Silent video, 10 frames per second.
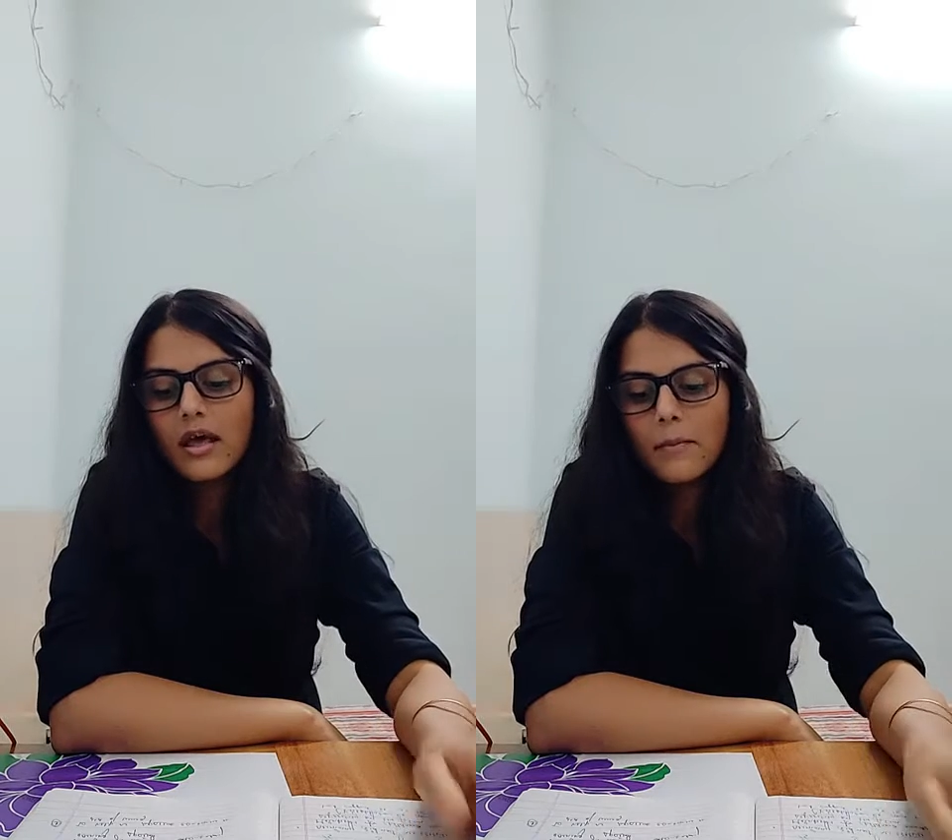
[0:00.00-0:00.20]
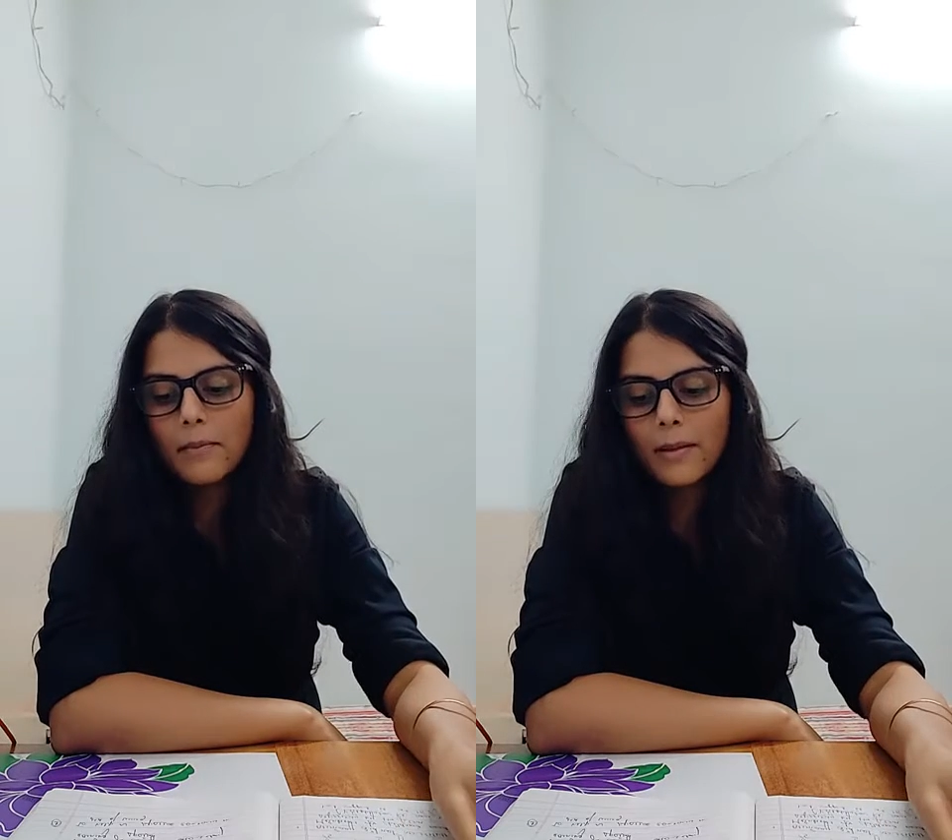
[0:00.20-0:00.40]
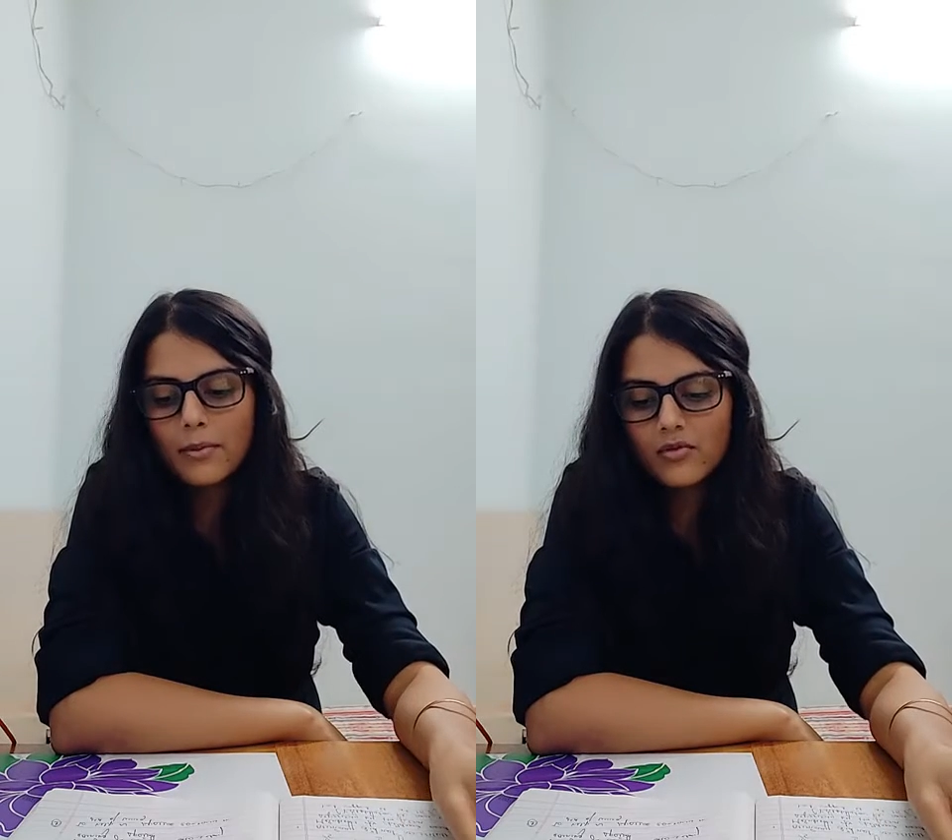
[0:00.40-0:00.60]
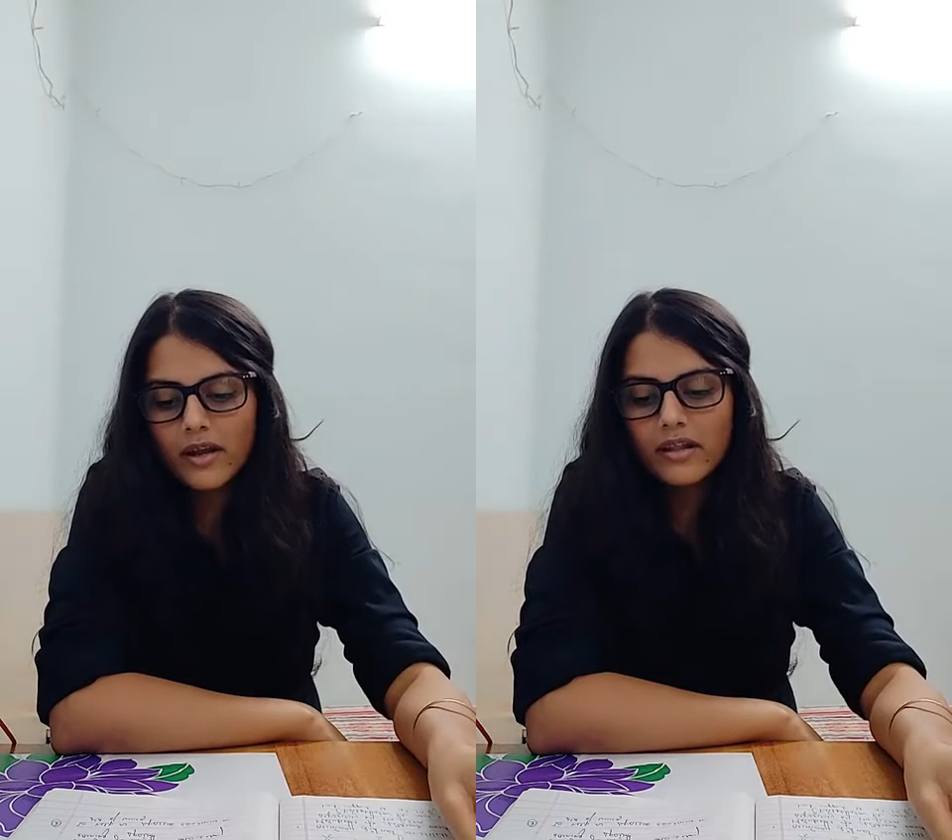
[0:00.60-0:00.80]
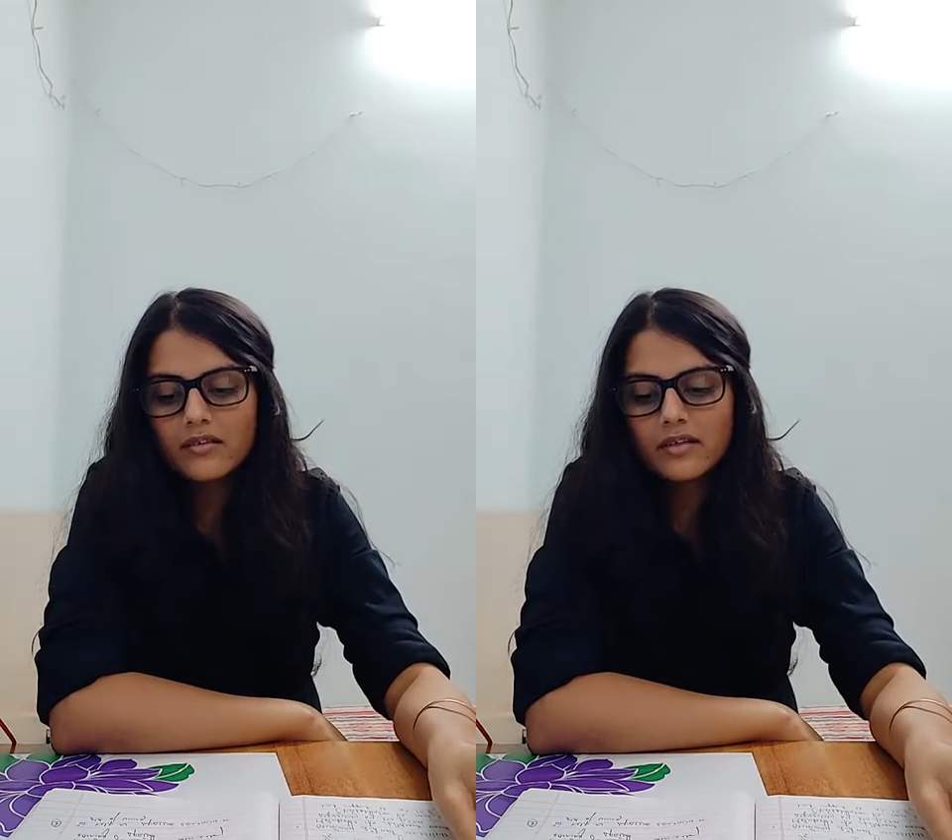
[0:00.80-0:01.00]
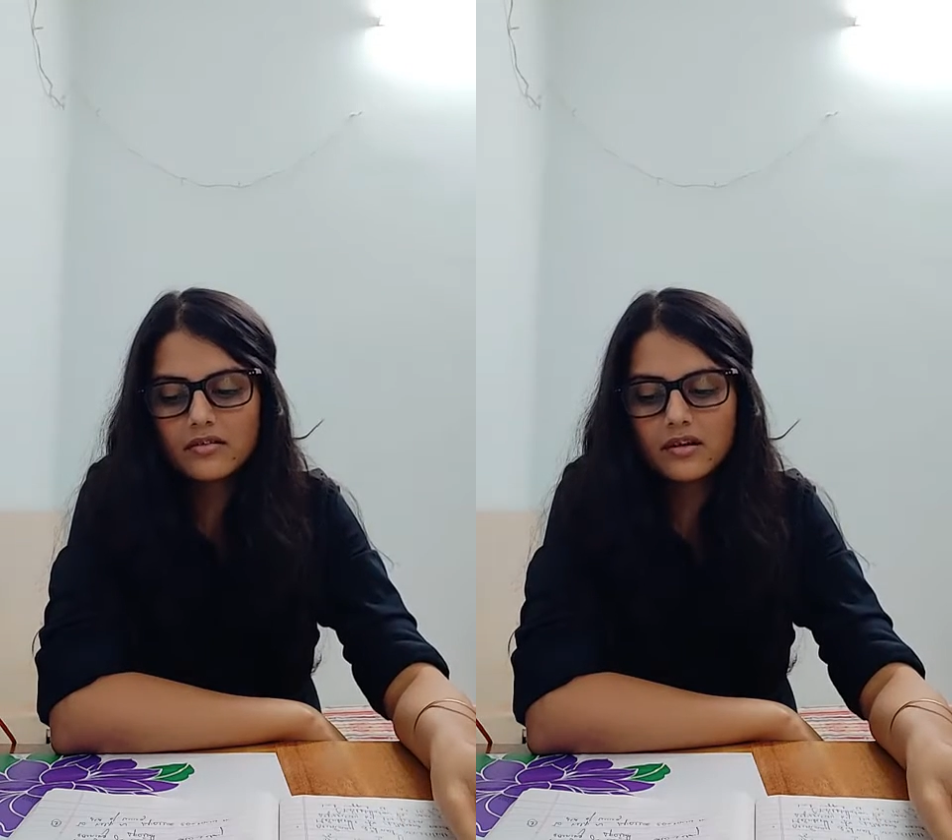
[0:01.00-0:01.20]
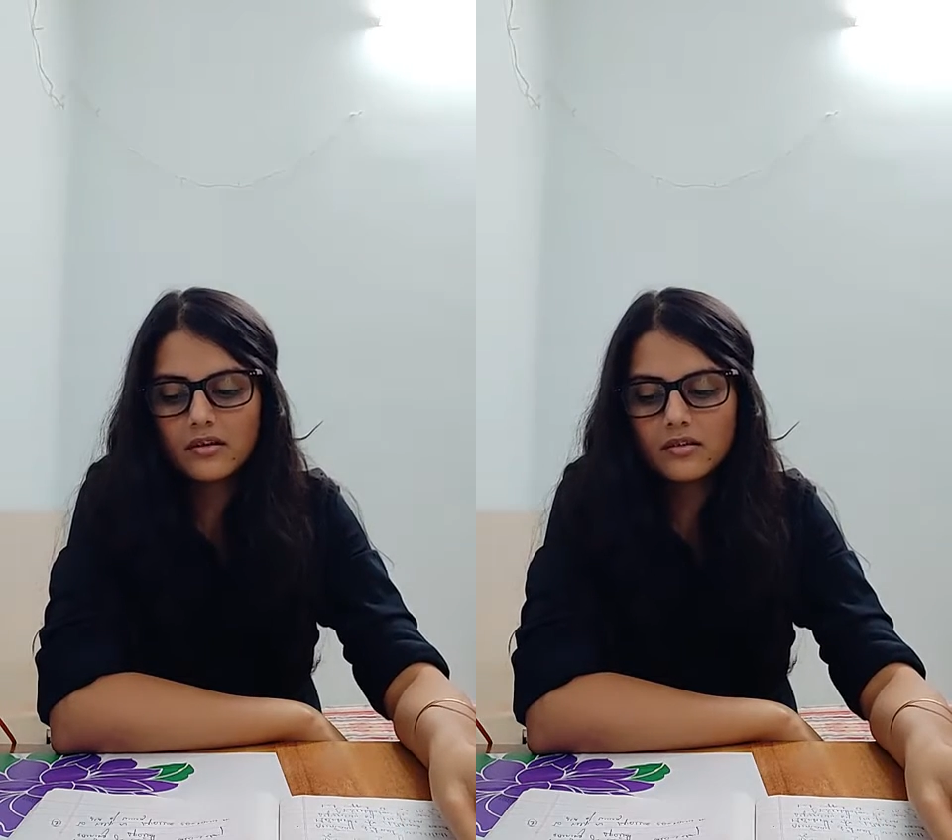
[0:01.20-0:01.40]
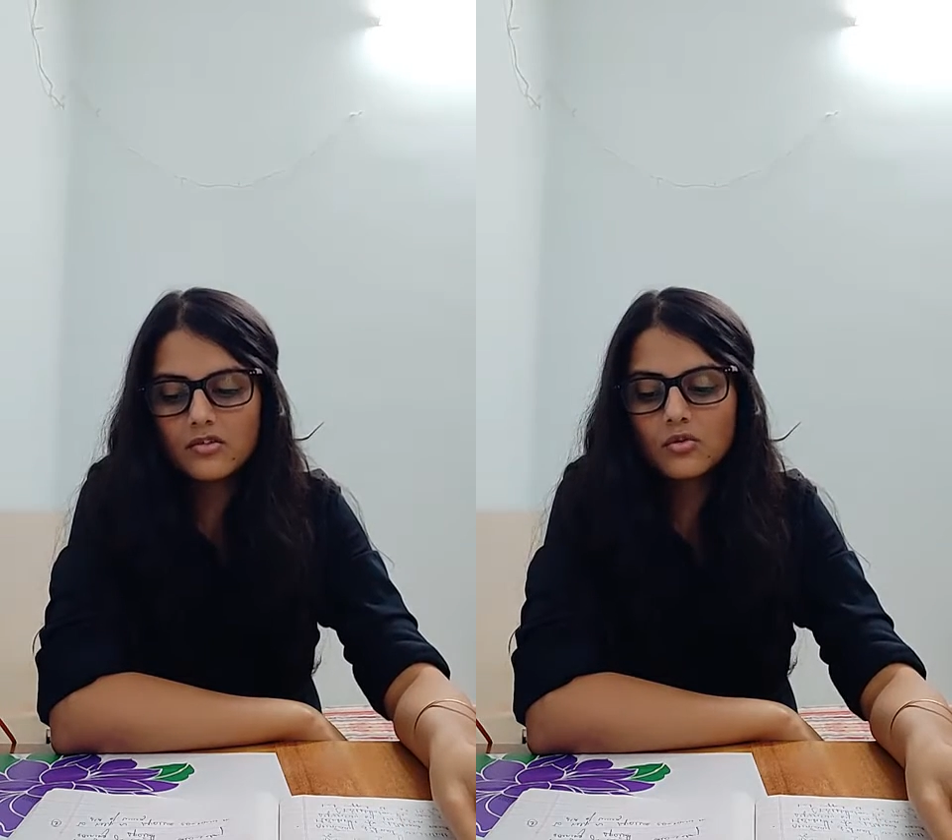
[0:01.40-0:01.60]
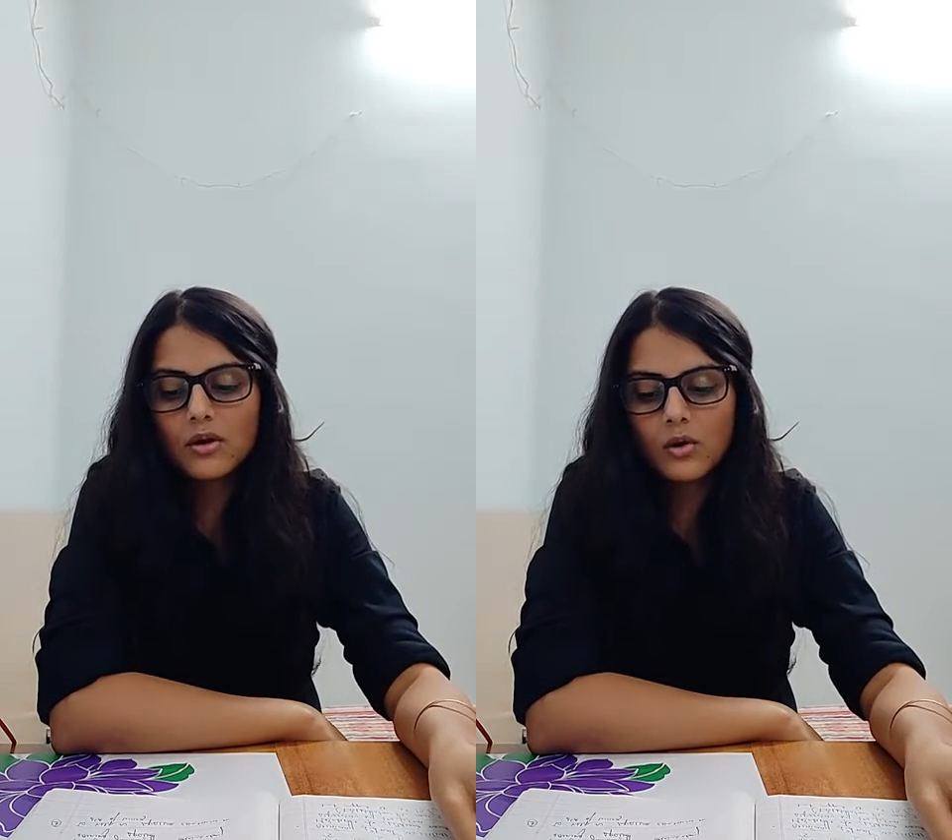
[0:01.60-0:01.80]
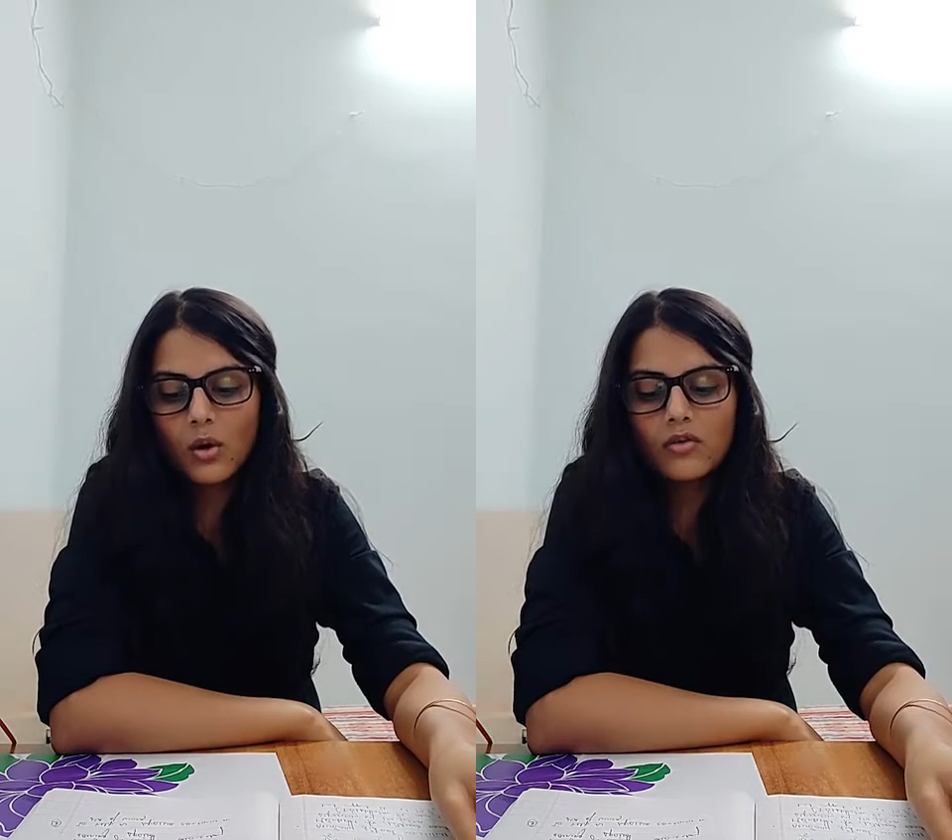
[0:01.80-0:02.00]
by providing sustenance to a
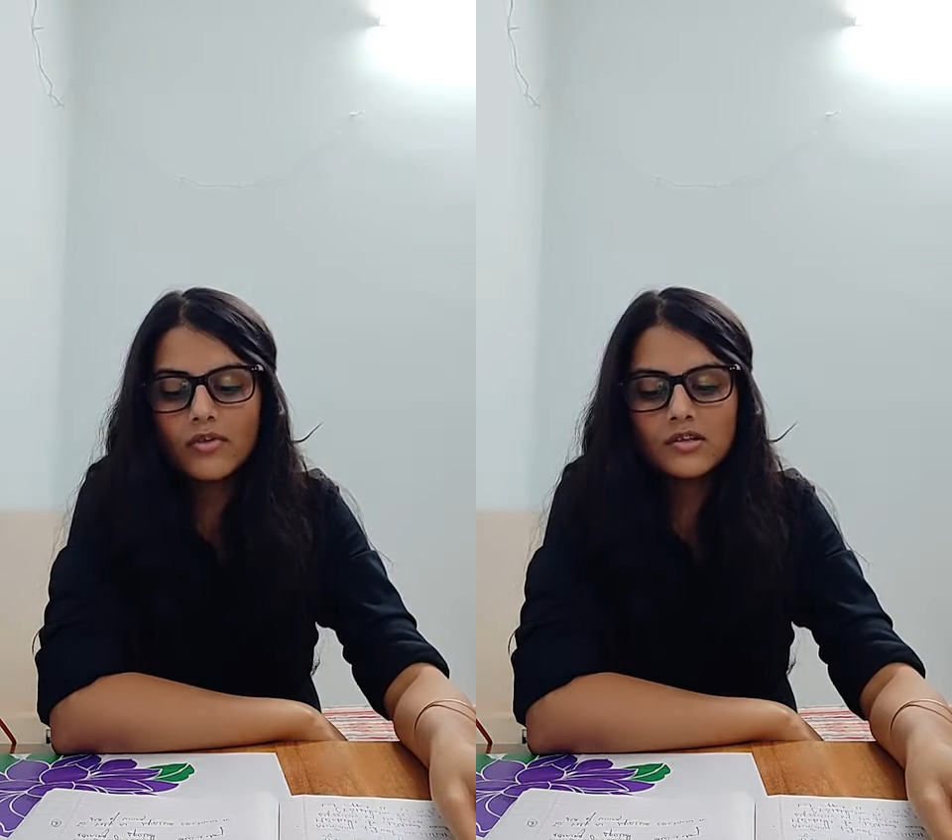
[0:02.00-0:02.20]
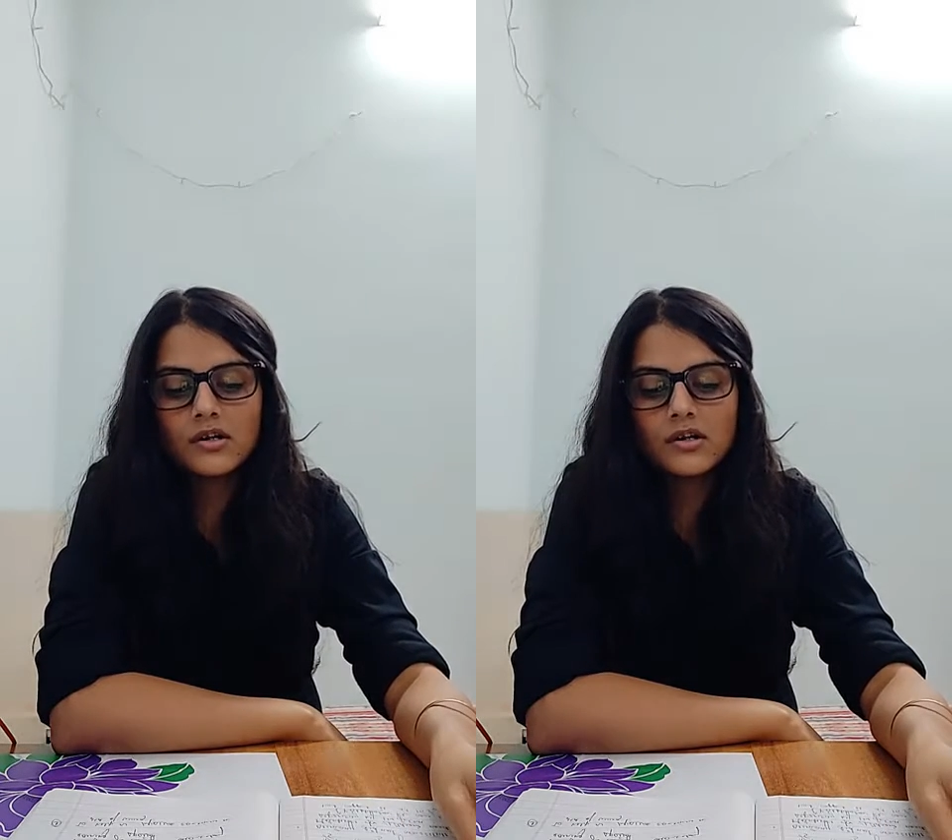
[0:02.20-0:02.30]
non-wage